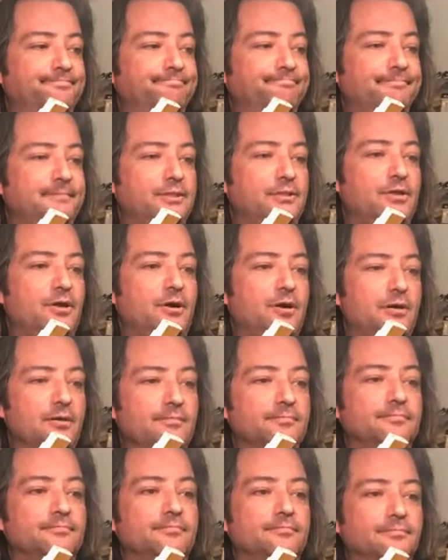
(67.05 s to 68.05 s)
This car
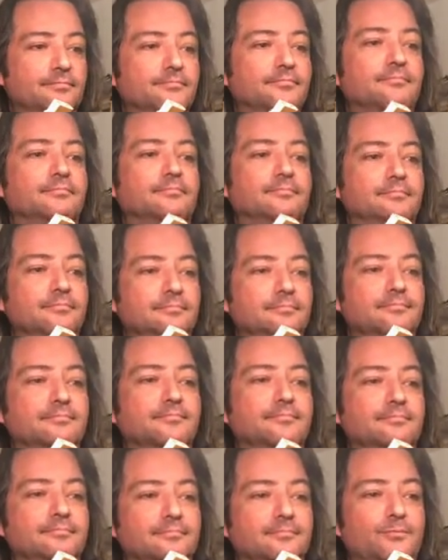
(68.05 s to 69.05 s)

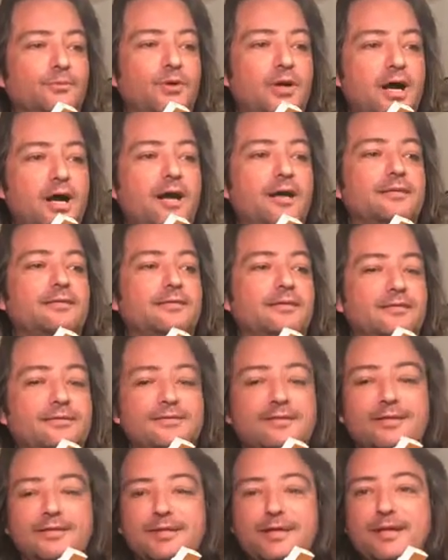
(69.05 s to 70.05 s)
rocked on
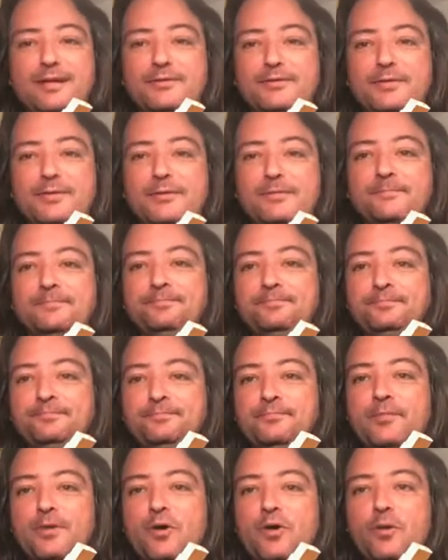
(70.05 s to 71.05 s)
Sunday, so
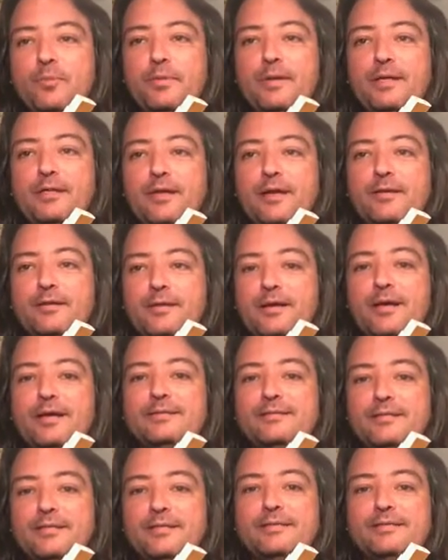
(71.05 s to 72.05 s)
hoping the other guys
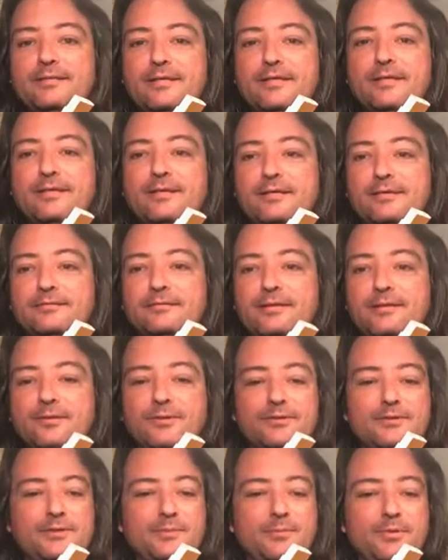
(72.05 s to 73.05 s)
that and
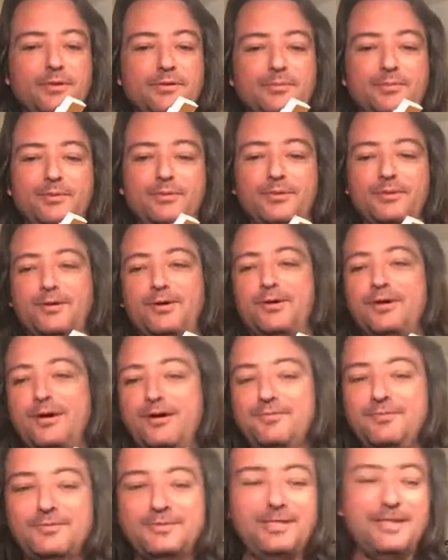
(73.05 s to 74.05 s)
girls that build the Bullet car have
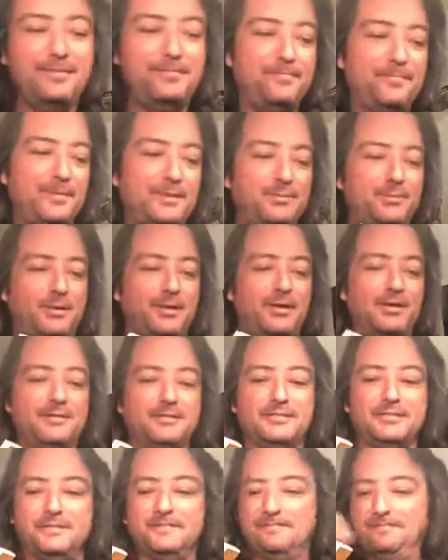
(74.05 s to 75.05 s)
the same
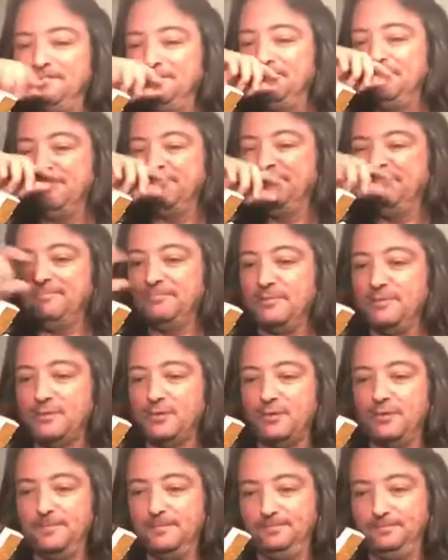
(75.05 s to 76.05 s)
experience.
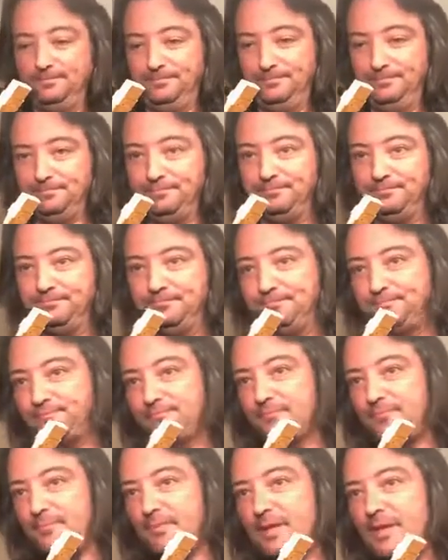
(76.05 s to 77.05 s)
So
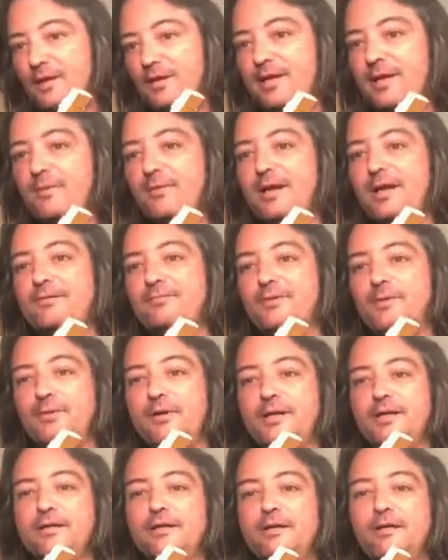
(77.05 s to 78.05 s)
okay, we got a few
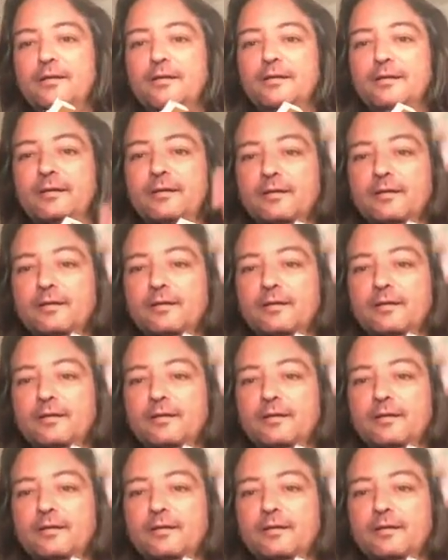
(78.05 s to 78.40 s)
on here.